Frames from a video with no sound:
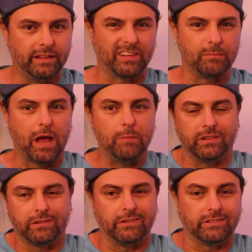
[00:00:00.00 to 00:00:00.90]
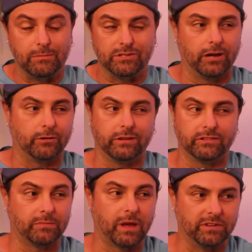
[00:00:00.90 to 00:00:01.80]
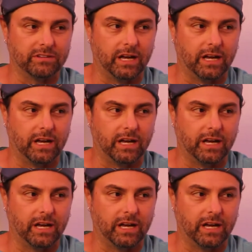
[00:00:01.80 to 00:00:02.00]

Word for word: and sometimes it's in the same genre and sometimes it's